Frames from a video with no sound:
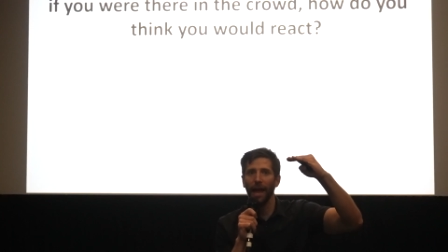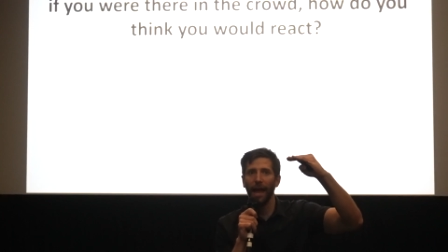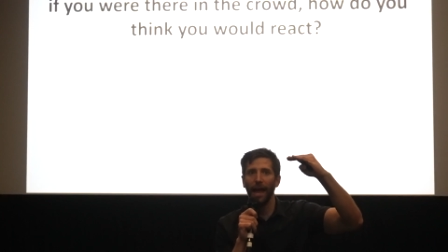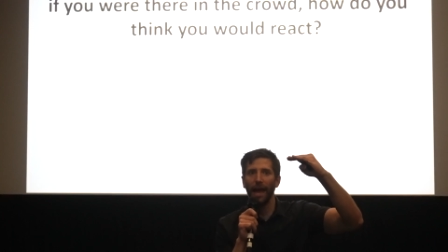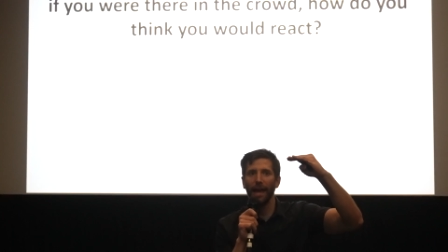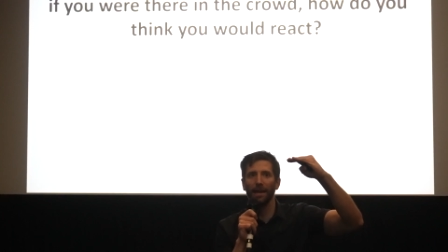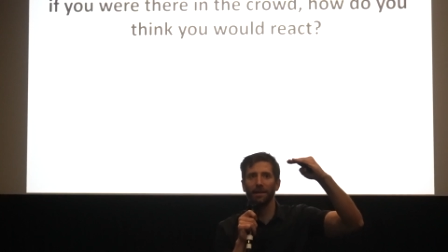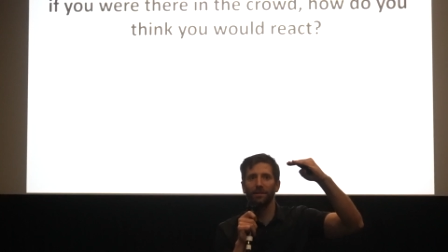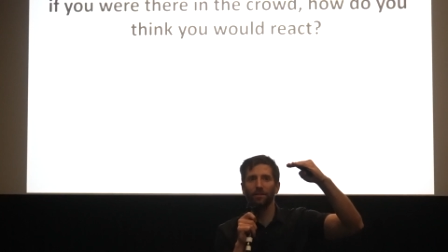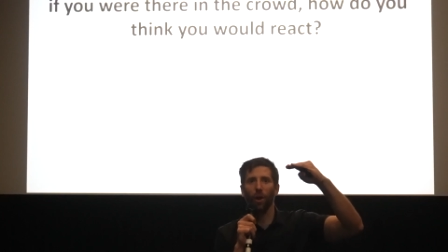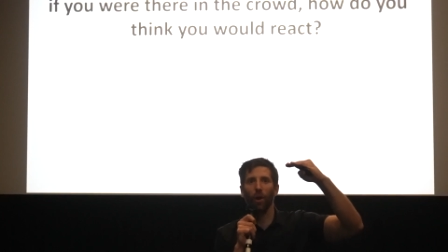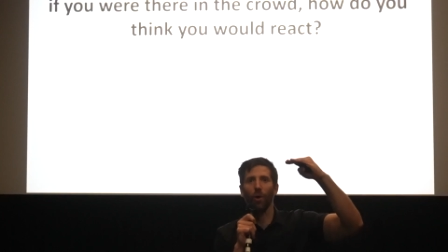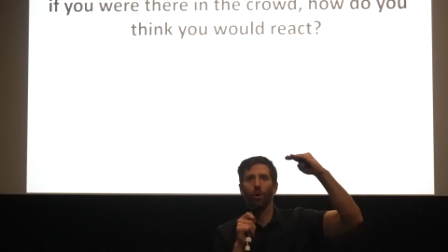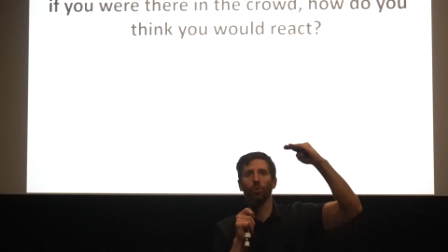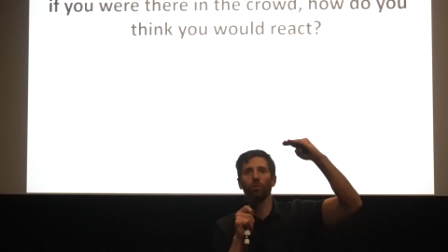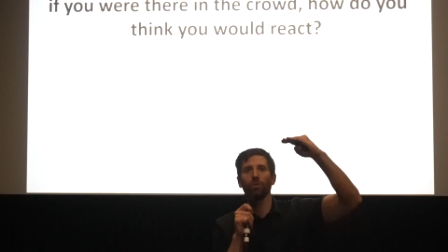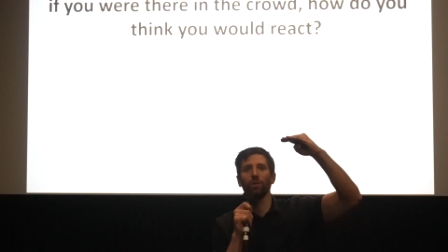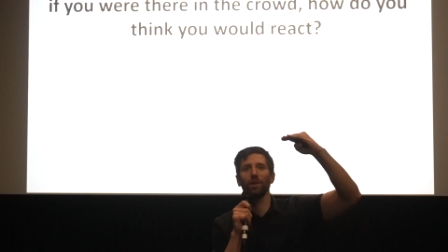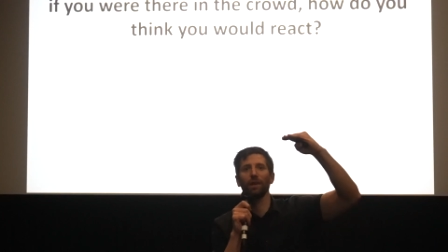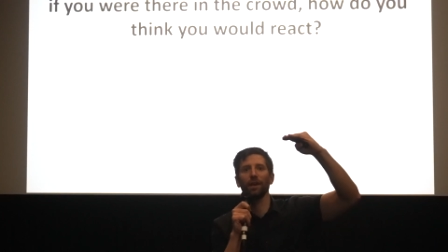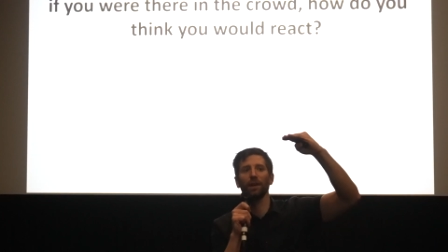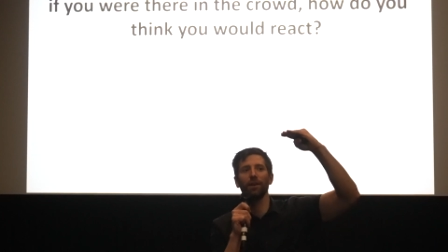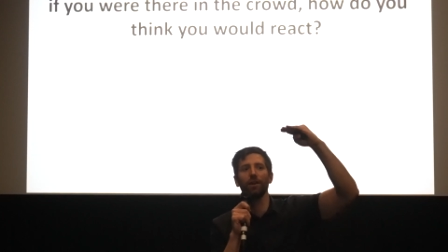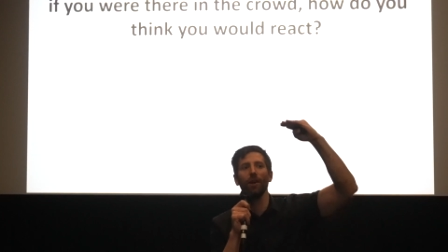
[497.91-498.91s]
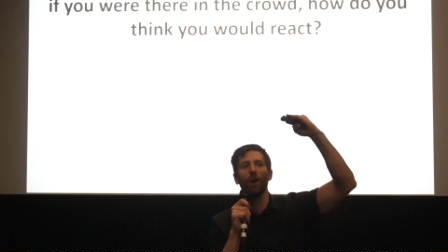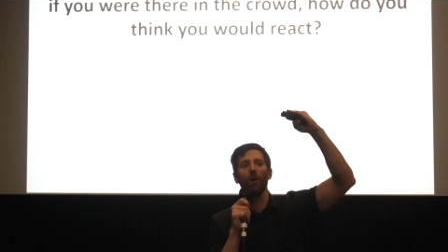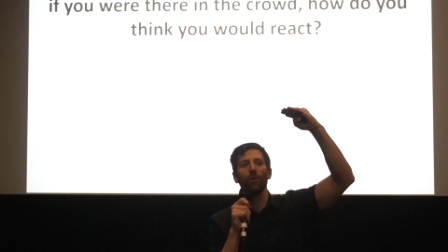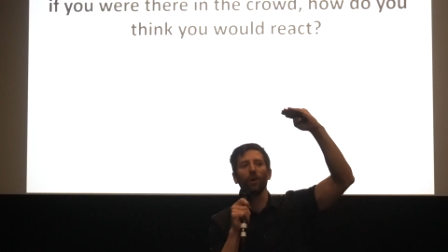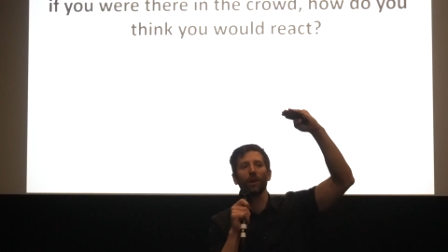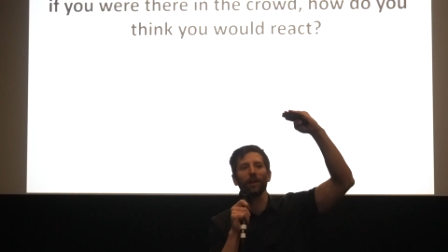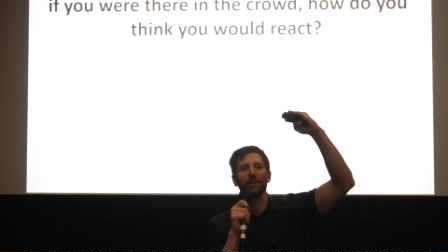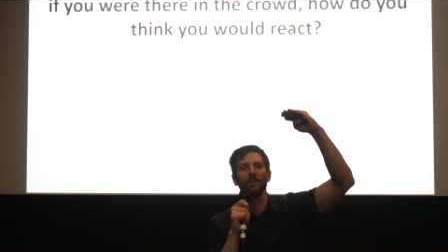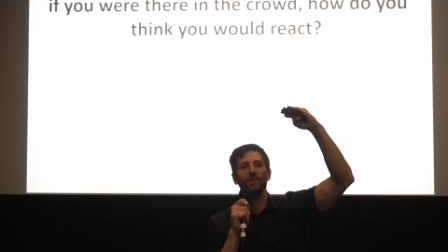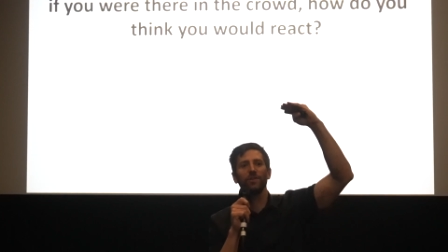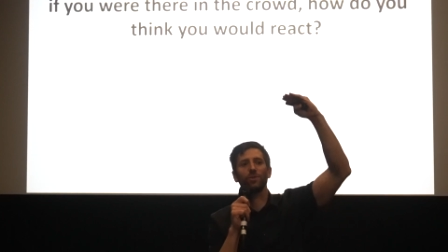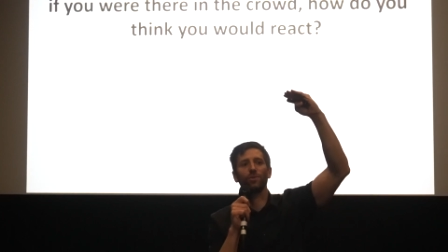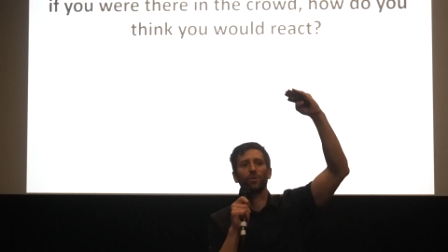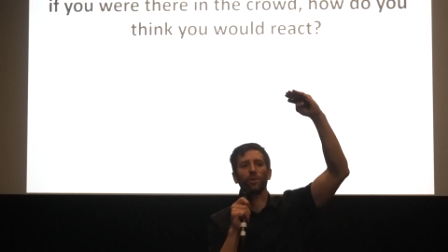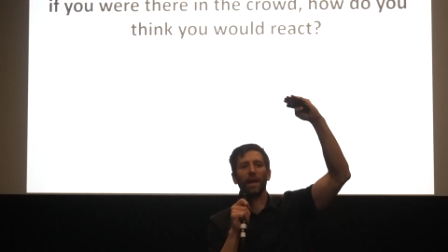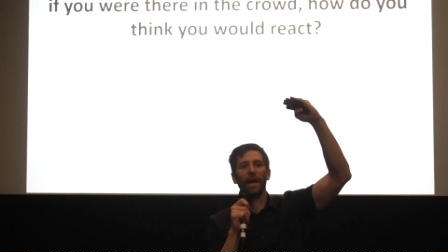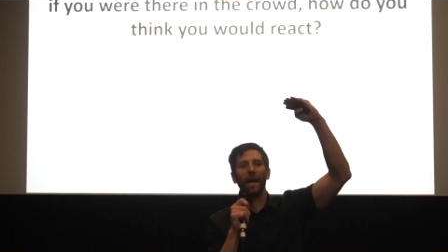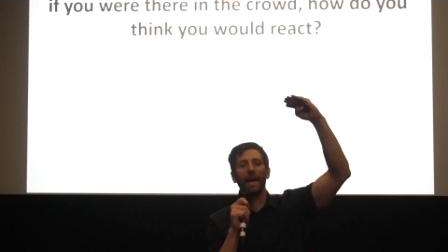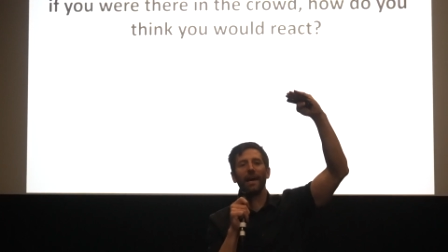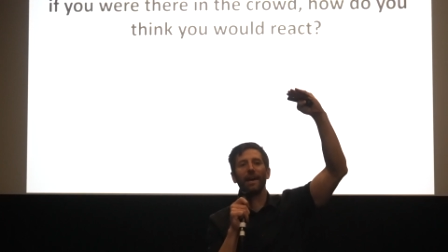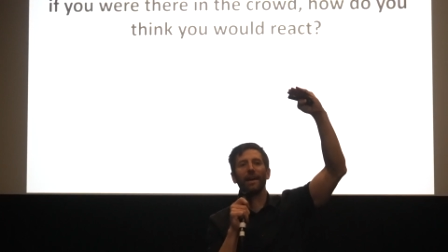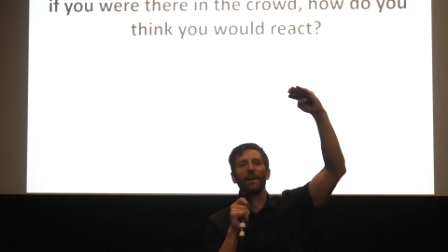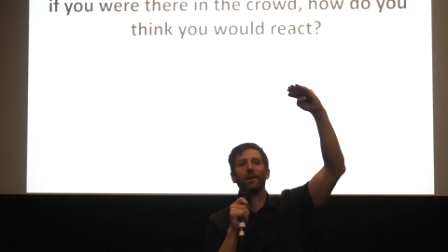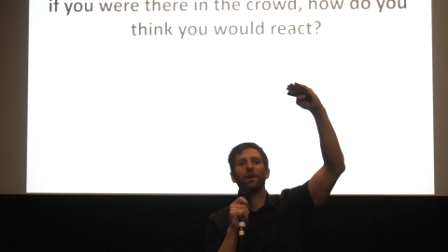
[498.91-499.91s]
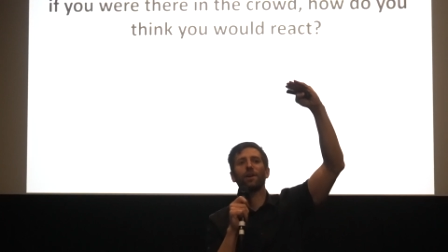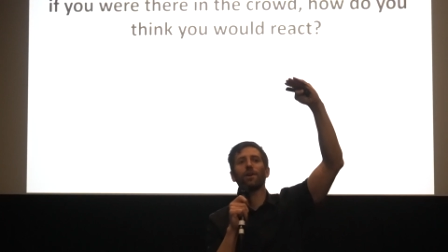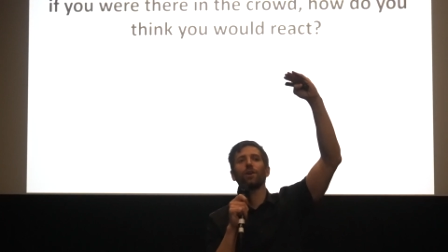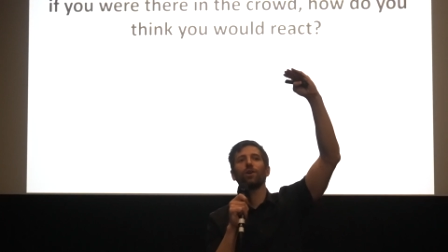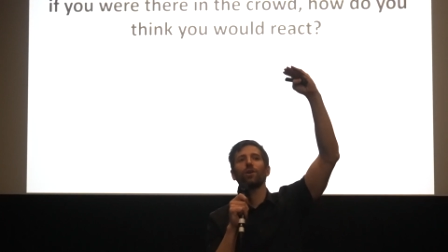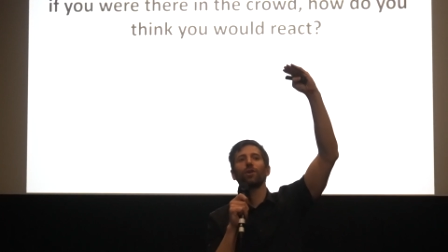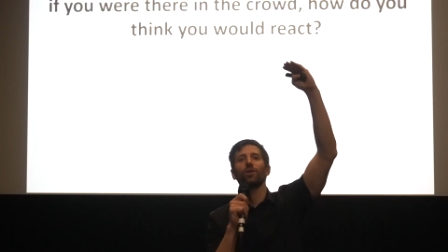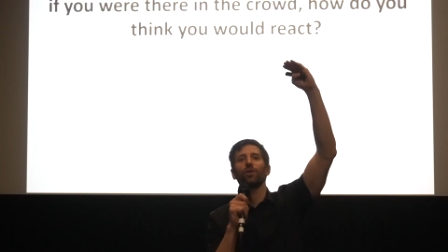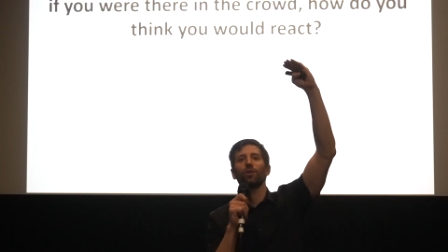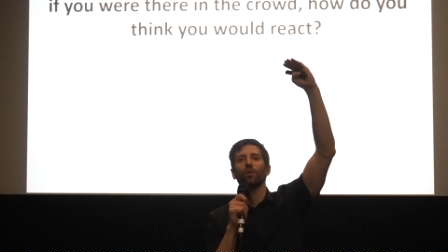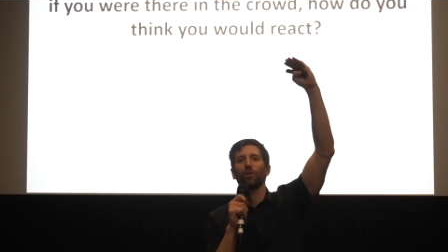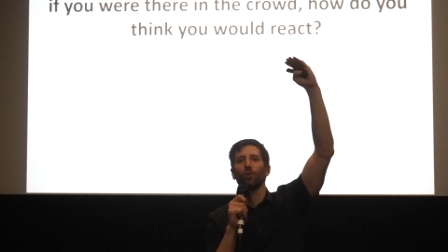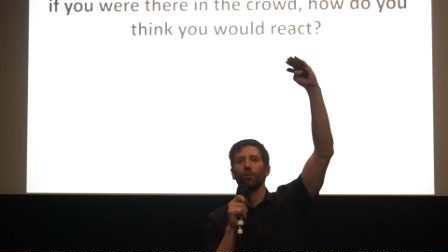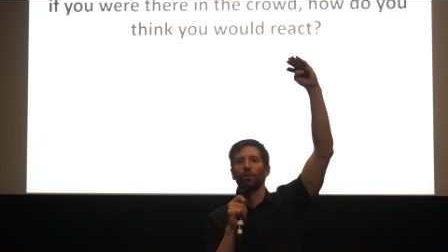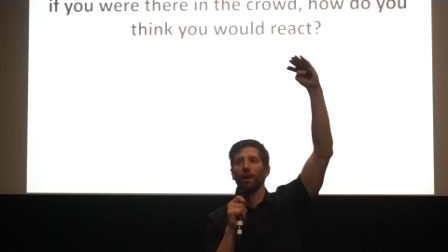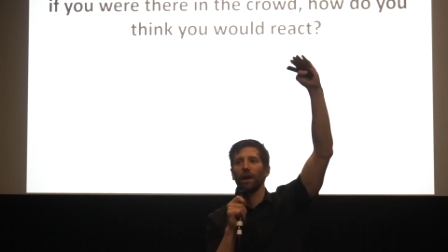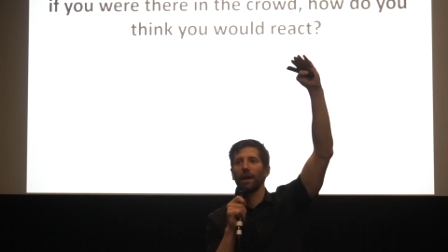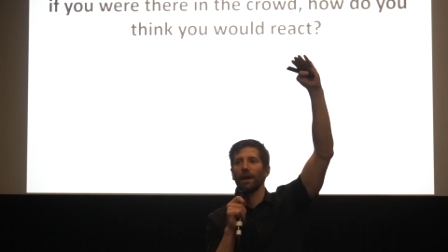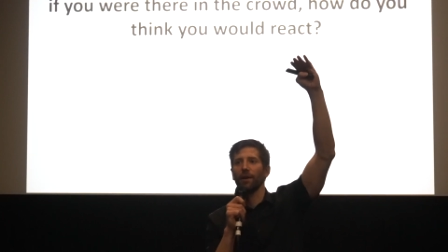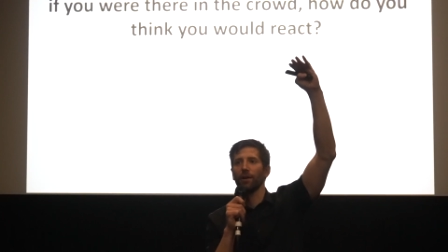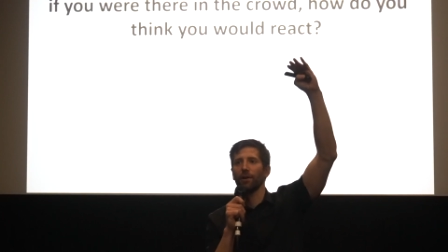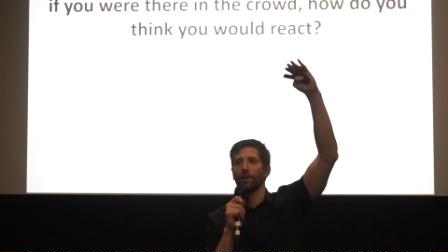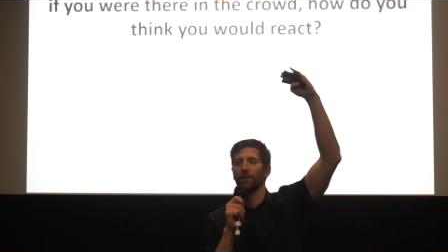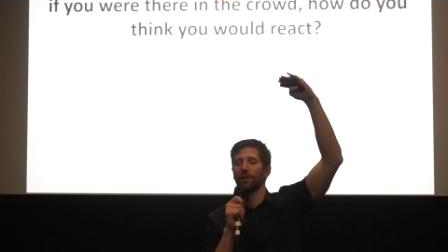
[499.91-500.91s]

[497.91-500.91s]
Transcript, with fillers: and it's only going to get greater.